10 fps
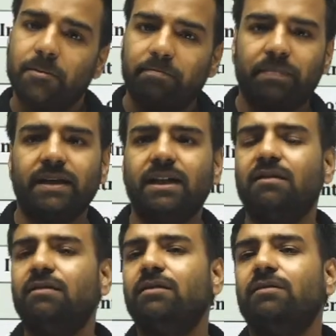
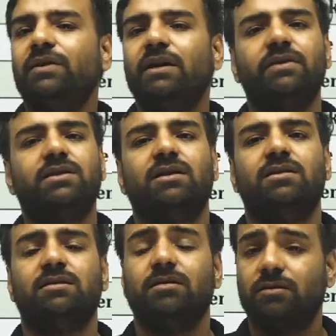Pineal we have
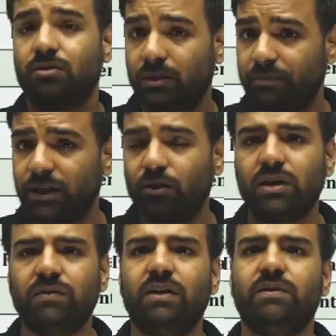discussed. Sorry,
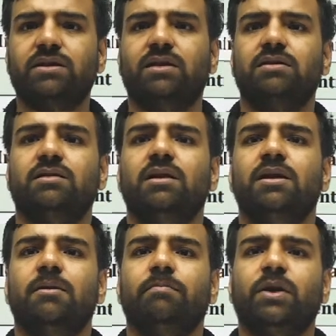pituitary we have discussed.
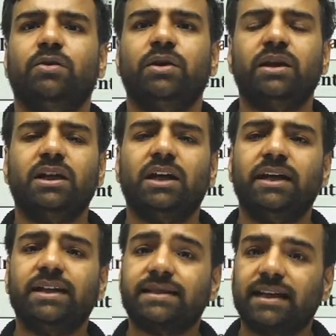Pituitary
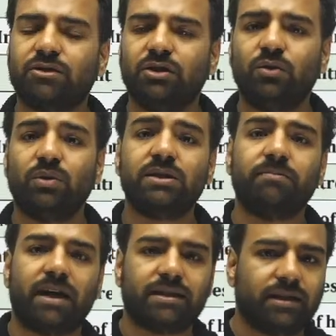gland is actually known as
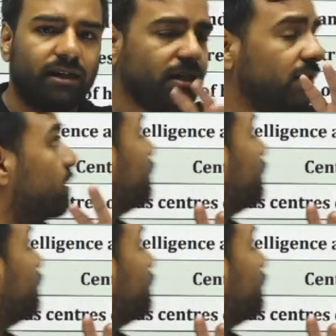master gland.